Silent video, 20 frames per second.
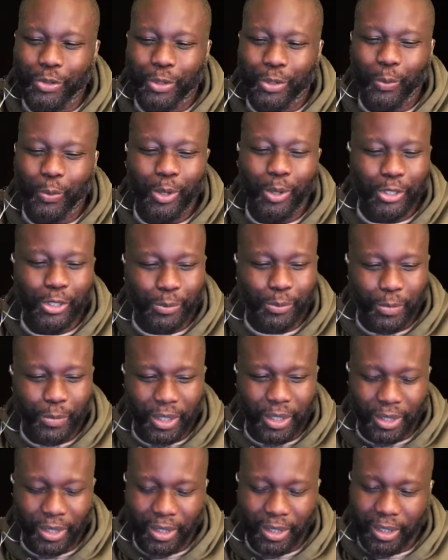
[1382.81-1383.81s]
Will
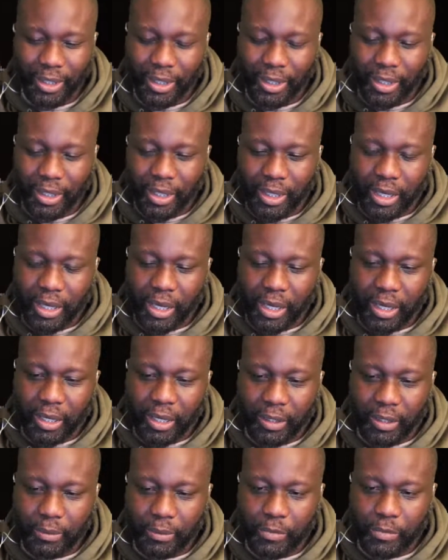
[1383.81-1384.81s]
Smith
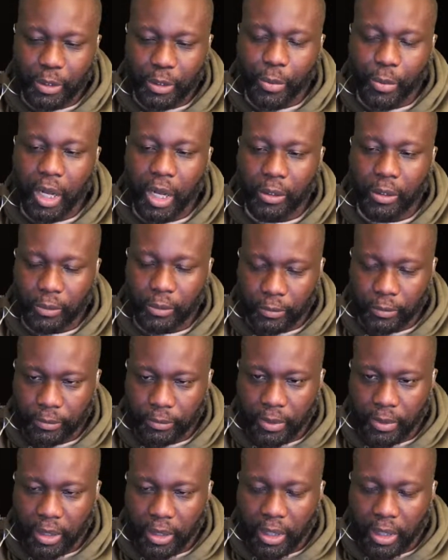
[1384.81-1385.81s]
um, debacle,
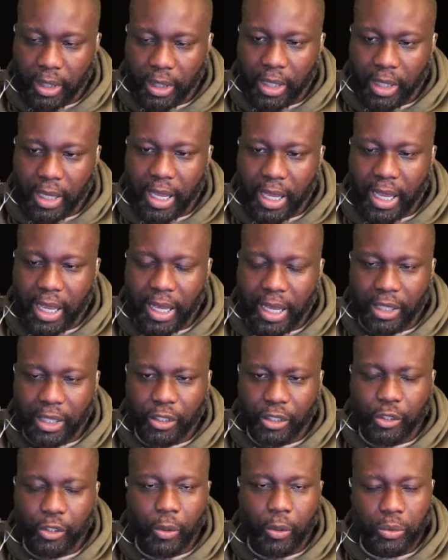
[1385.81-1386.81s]
and you
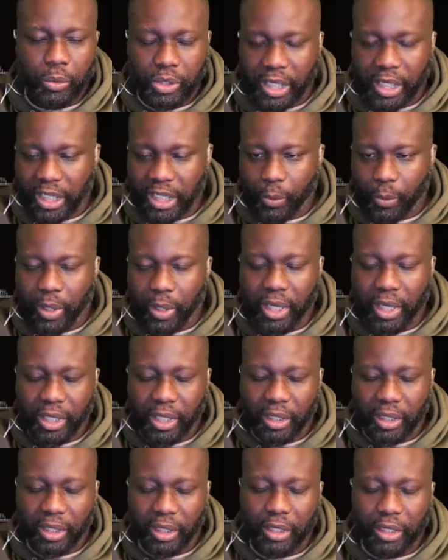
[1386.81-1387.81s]
know
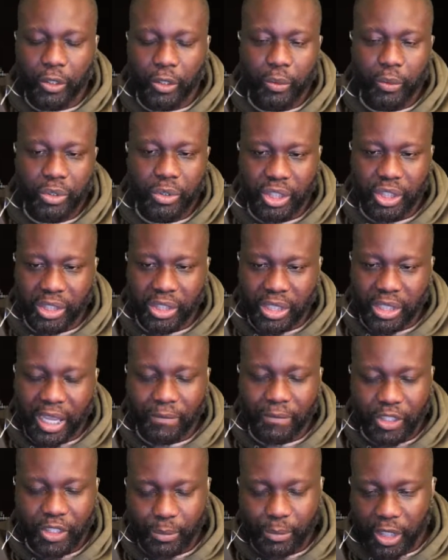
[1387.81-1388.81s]
Thandiwe Newton, she's having
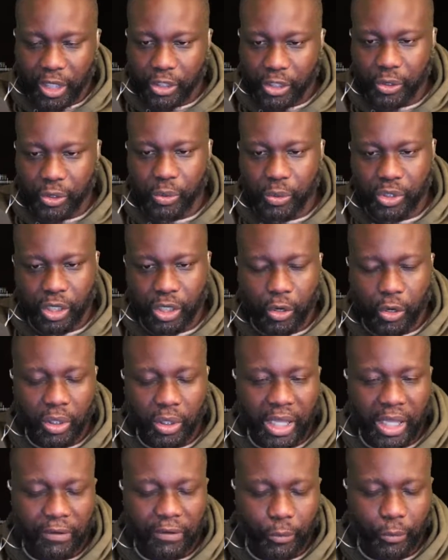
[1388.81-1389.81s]
some issues in her
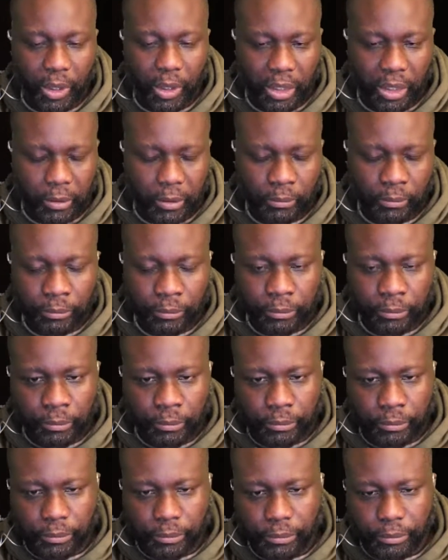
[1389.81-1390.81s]
life where
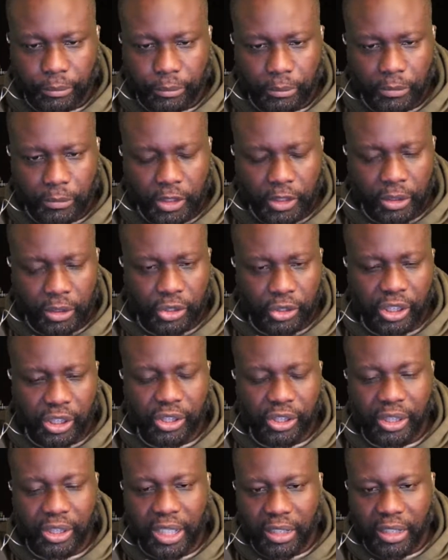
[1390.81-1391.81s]
she's
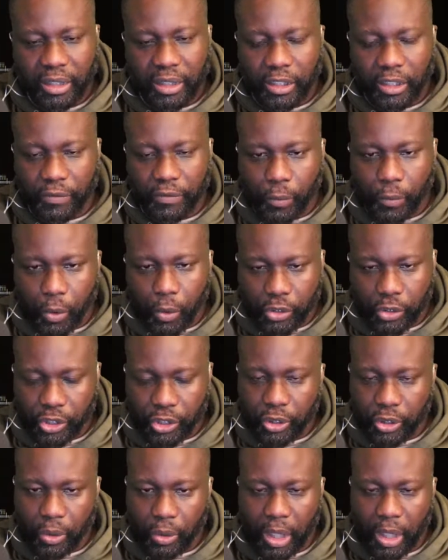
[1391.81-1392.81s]
getting divorced. You
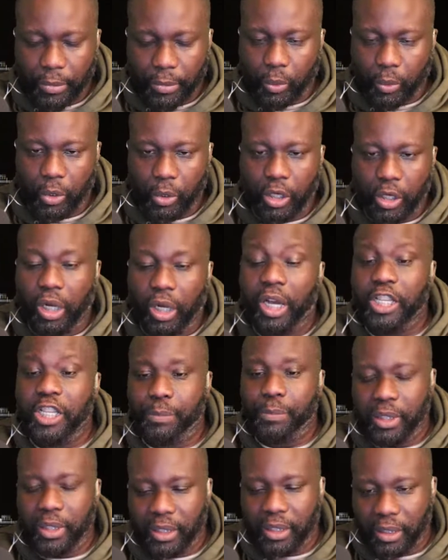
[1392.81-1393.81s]
know, I mean, well, her
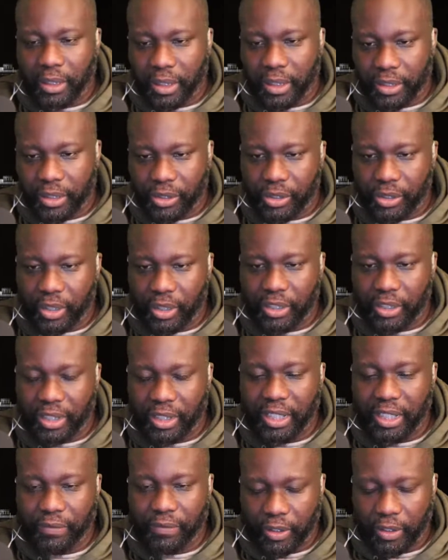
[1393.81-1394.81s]
husband is is
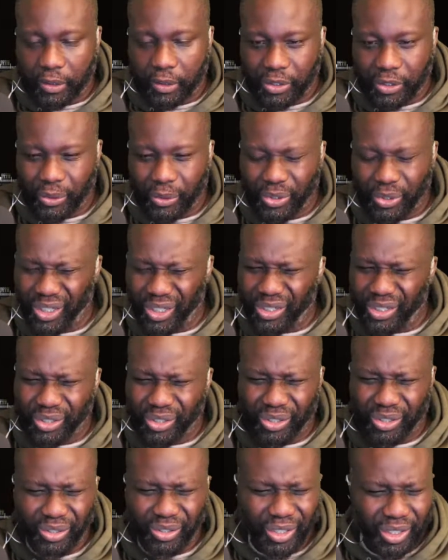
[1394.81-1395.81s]
leaving her, so she's
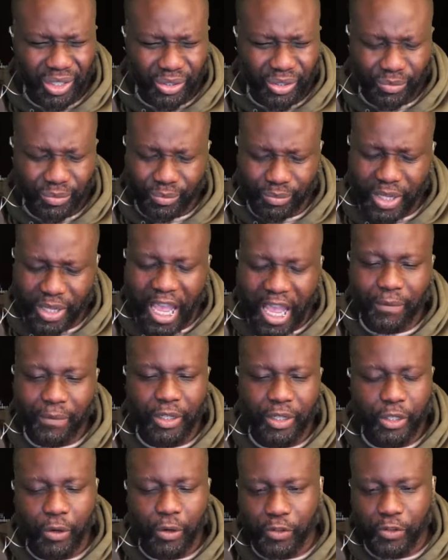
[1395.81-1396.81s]
she's having a
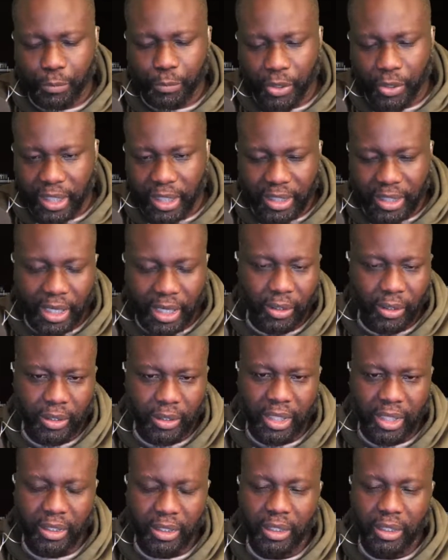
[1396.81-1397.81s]
nervous breakdown, and